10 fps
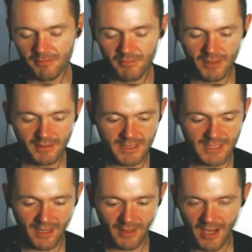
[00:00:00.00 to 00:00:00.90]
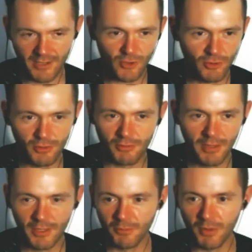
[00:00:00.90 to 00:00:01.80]
the psychological
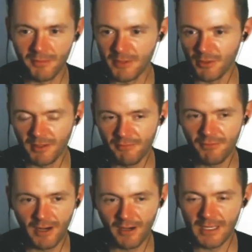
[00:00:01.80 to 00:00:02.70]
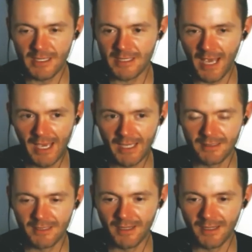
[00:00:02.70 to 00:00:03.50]
interplay between fairies and